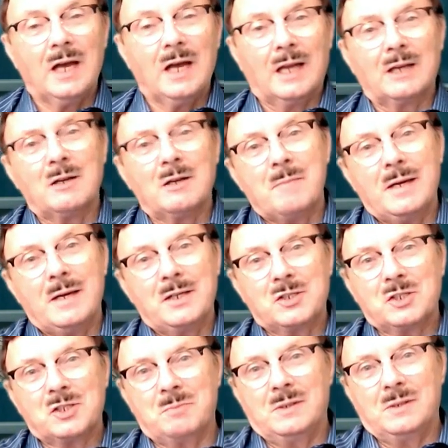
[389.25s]
And it
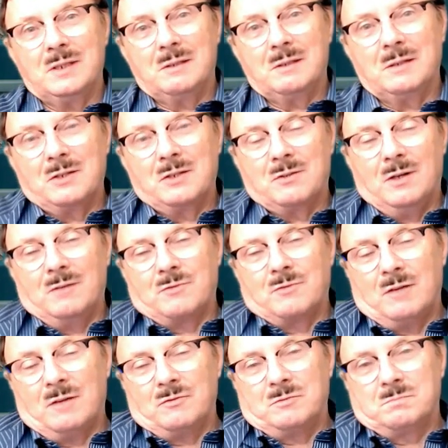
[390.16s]
amazes me. I
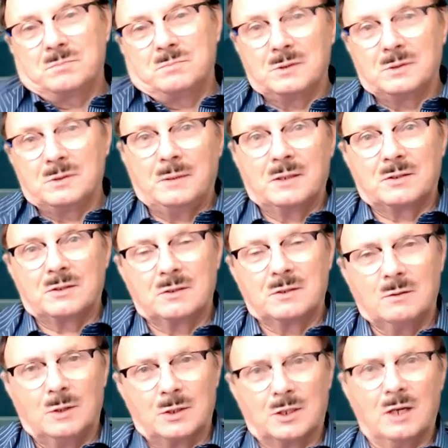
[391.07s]
drove to about
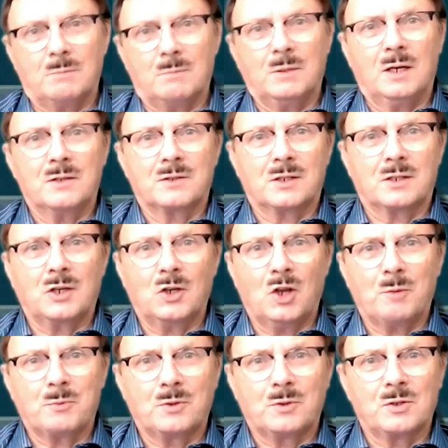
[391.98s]
a couple of 100
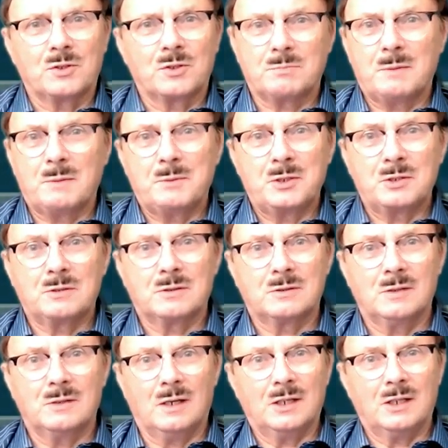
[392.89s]
kilometers, maybe,
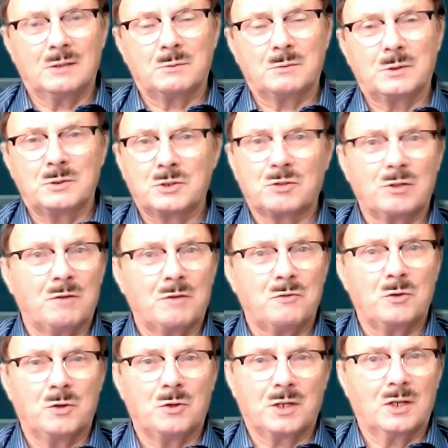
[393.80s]
I don't know, where it was 300 or
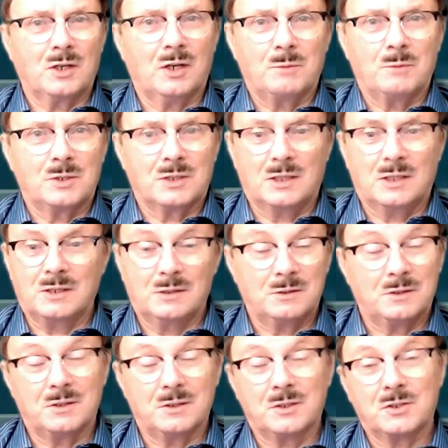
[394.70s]
400 kilometers. I don't
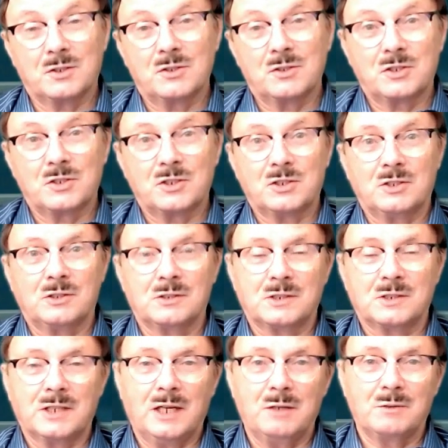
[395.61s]
know the distances of the
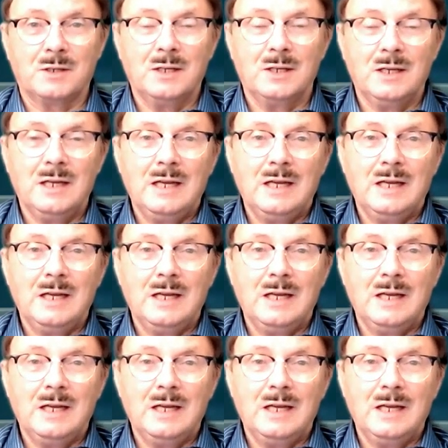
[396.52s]
town.